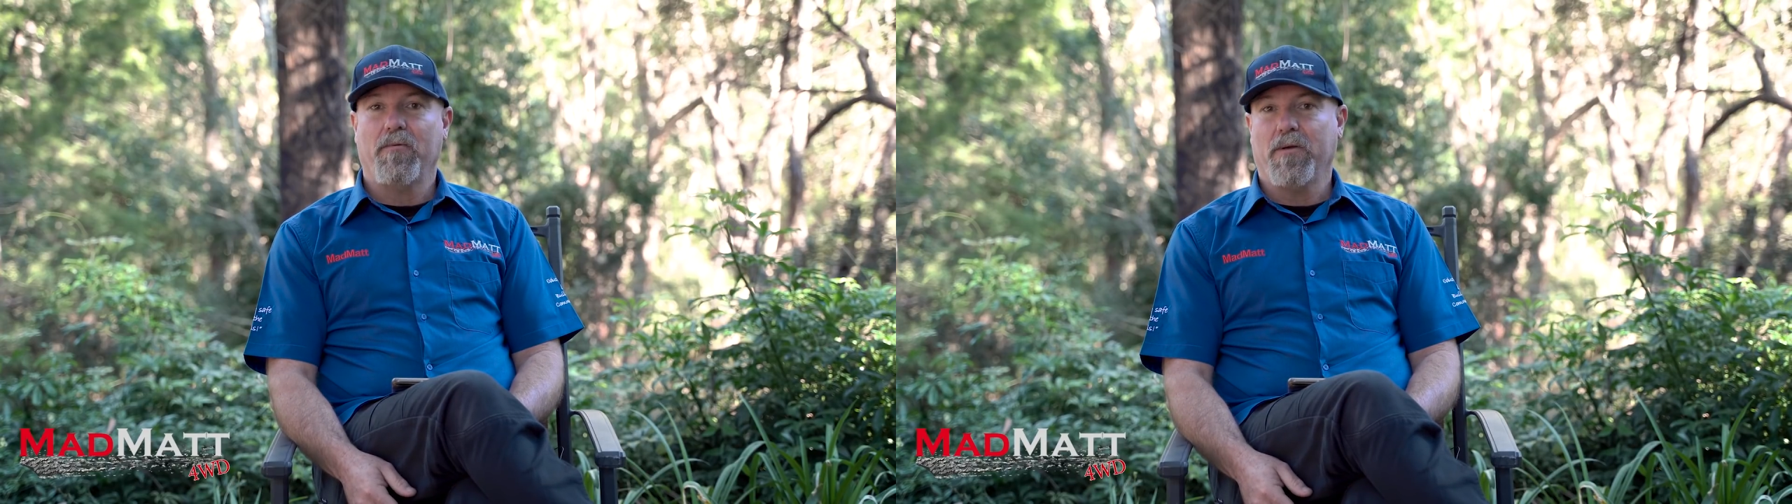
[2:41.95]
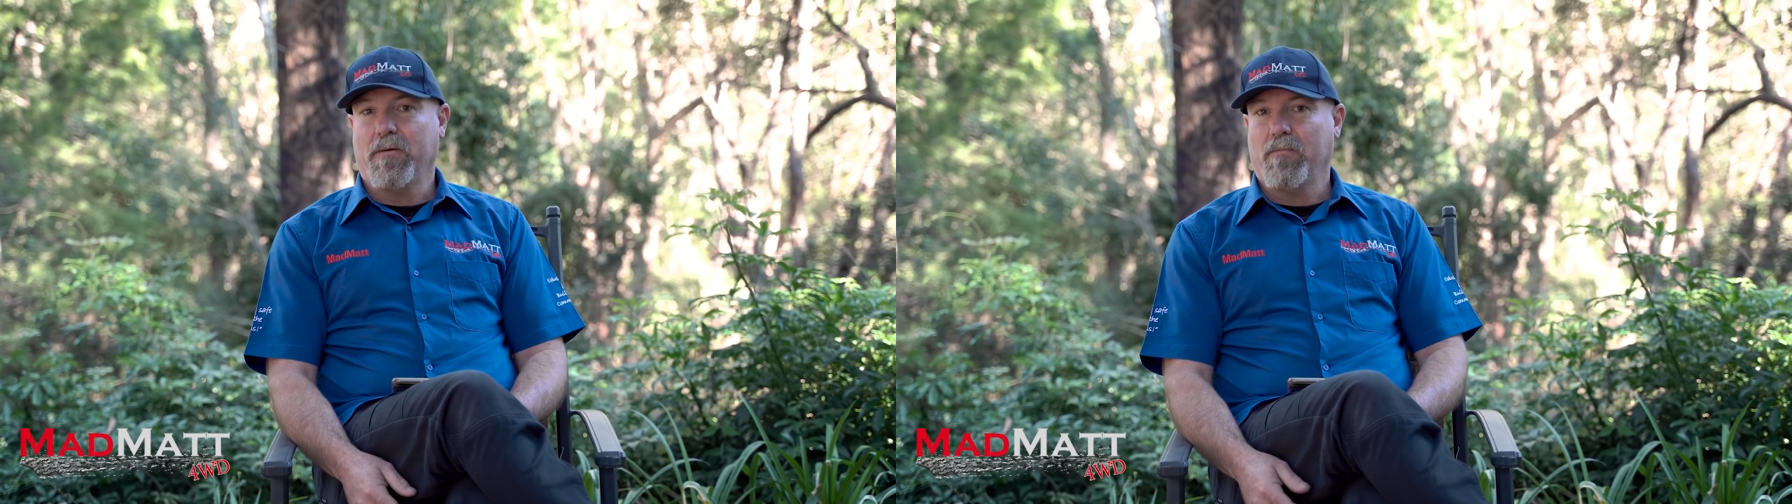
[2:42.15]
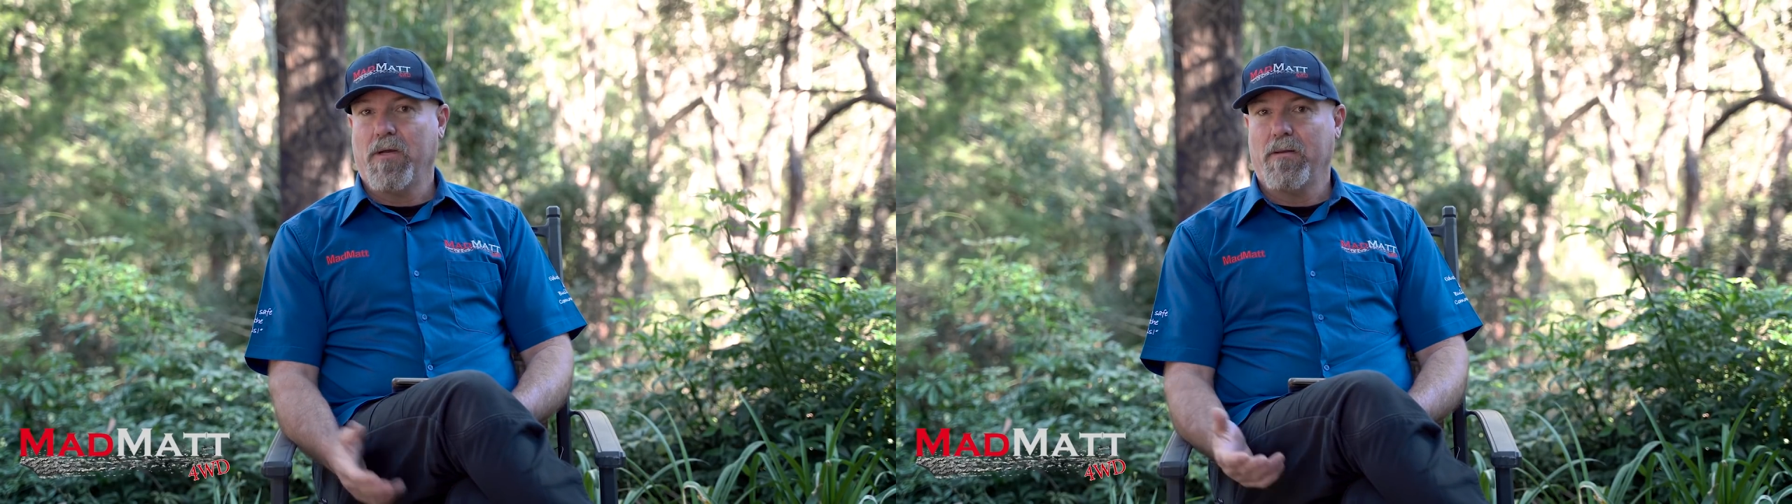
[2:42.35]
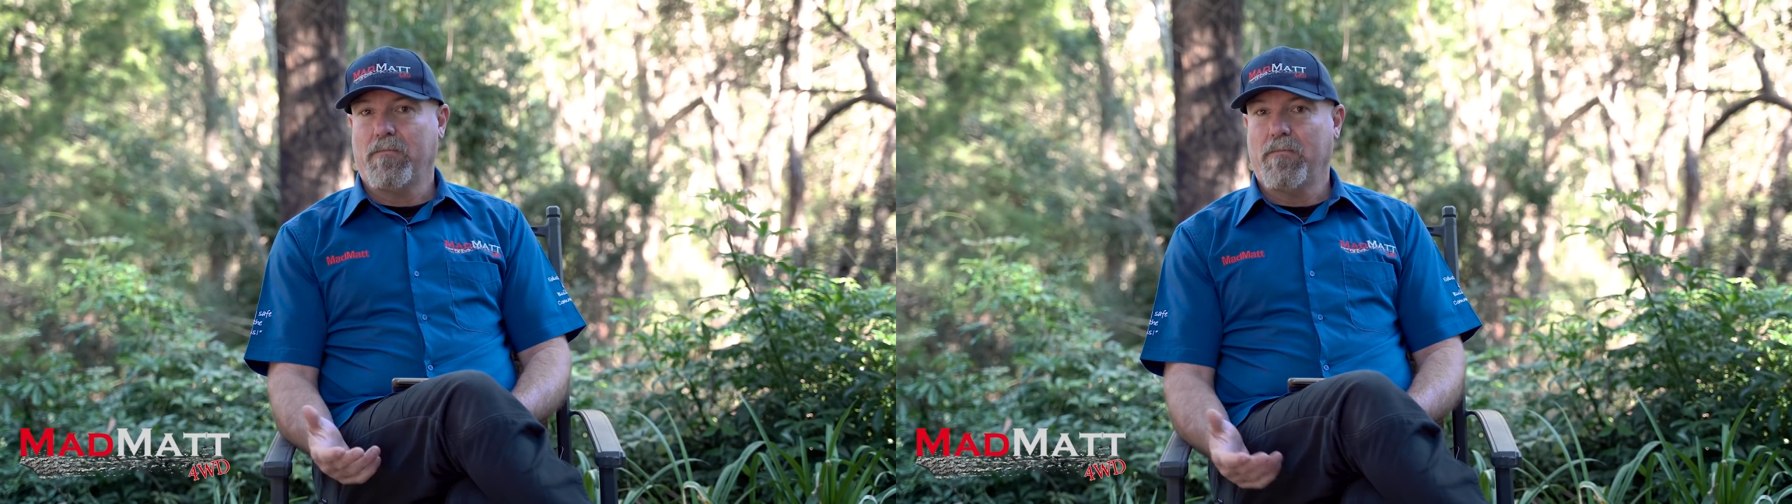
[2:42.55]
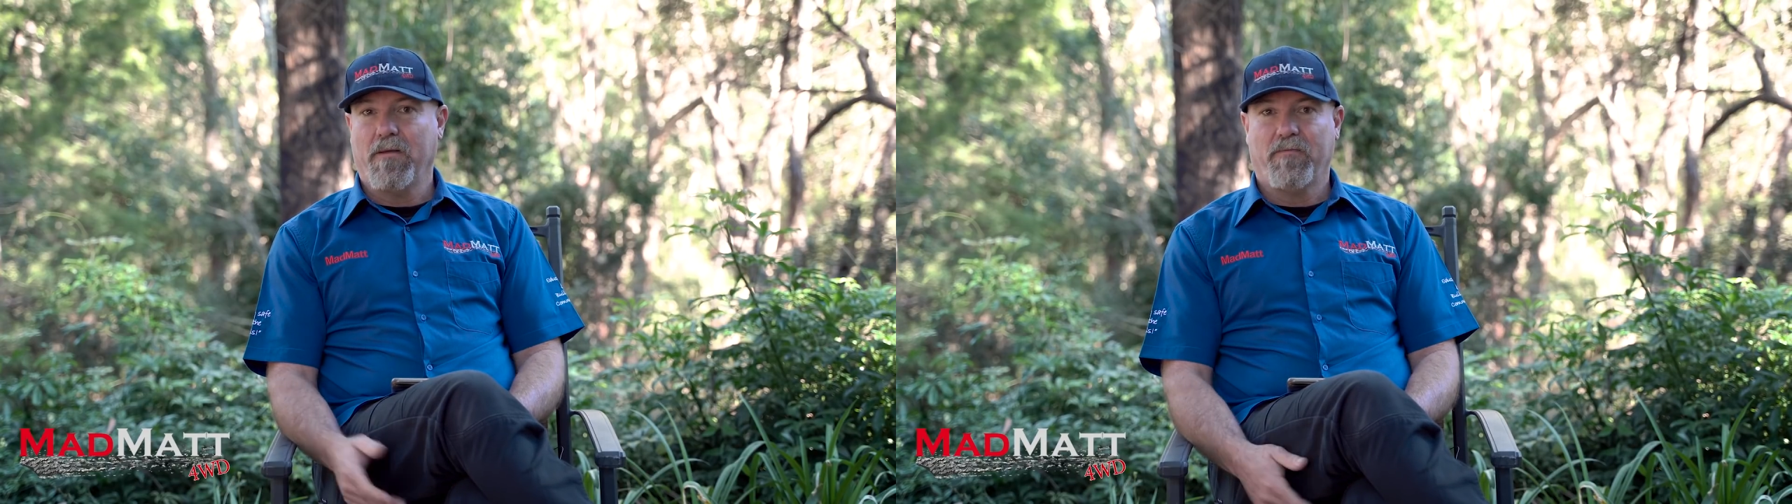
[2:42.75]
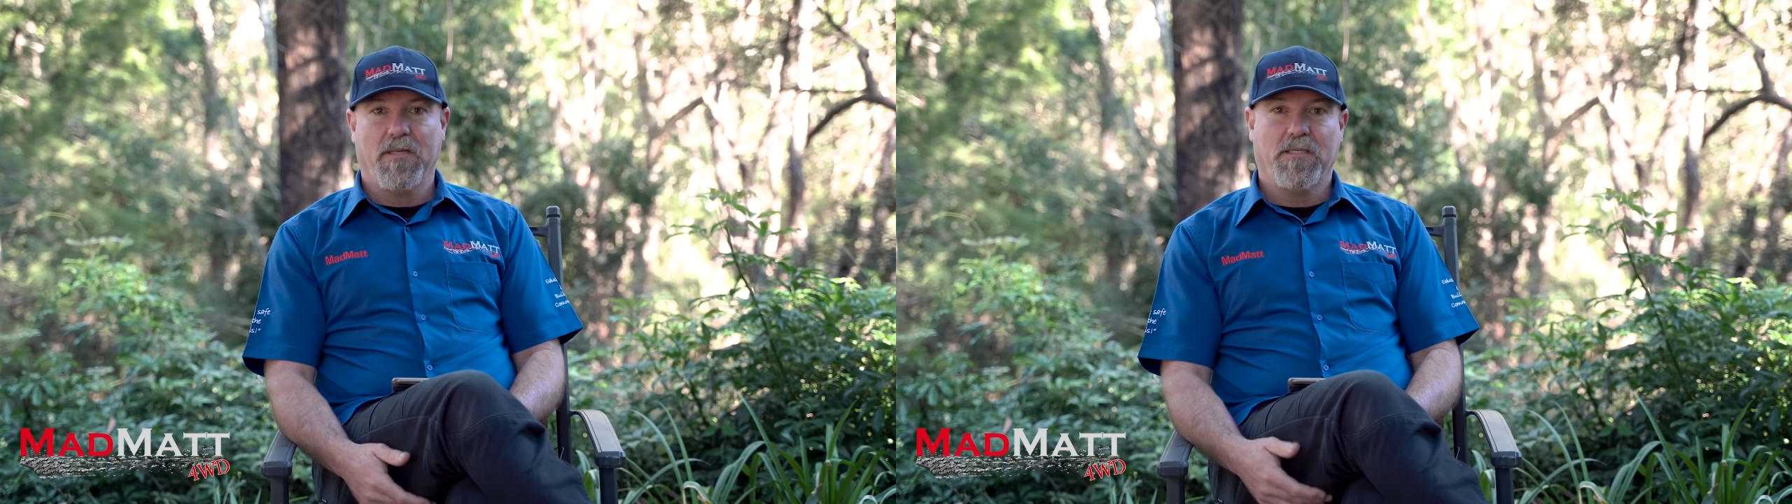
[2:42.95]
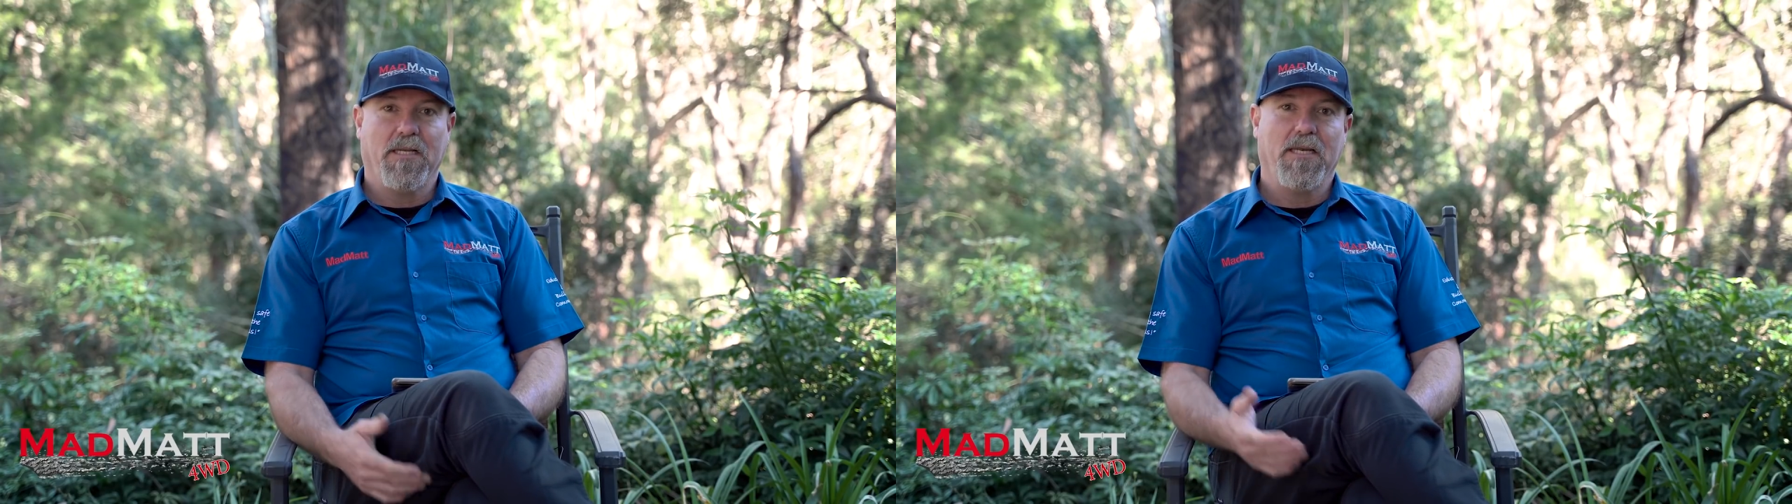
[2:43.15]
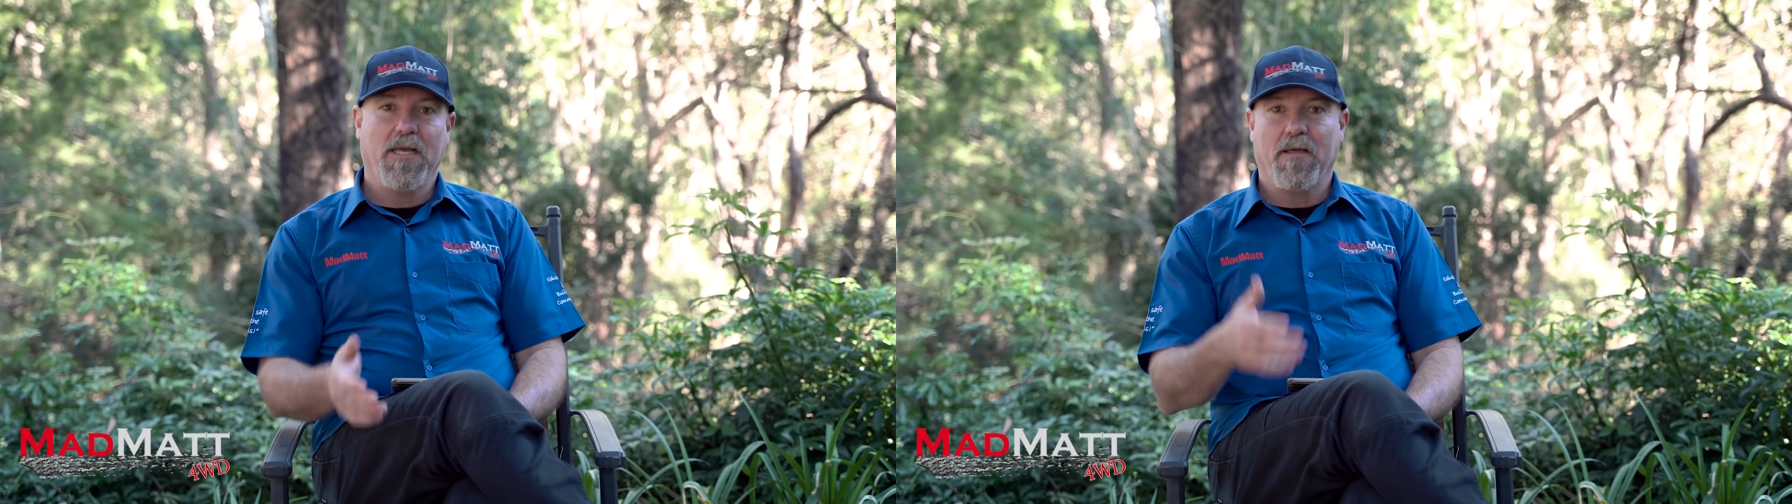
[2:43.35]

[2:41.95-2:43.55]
we lived in Sydney,